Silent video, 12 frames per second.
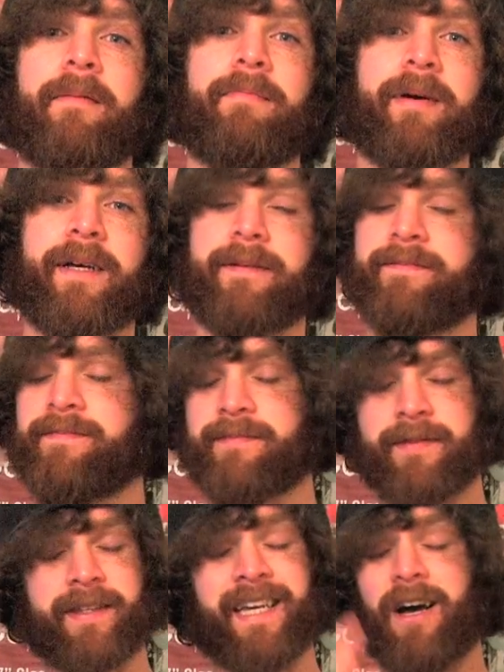But
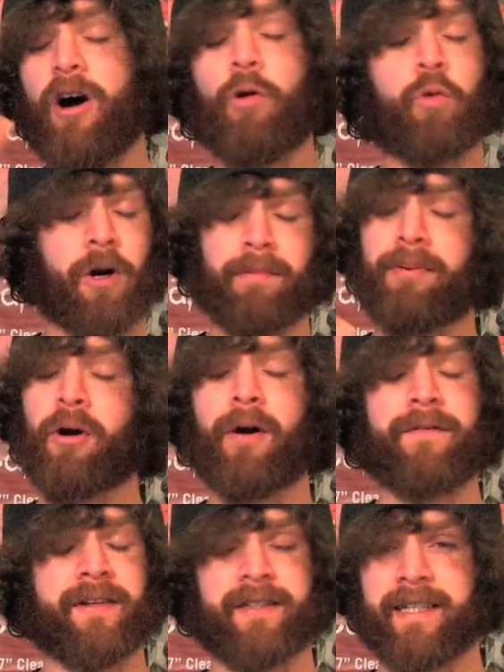they all work
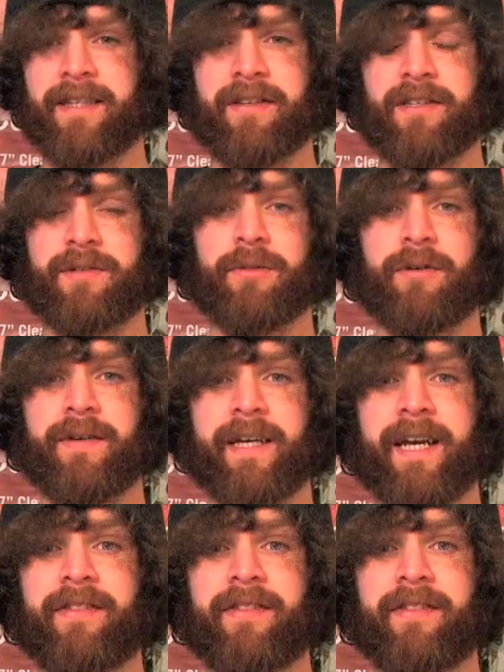perfectly in this movie.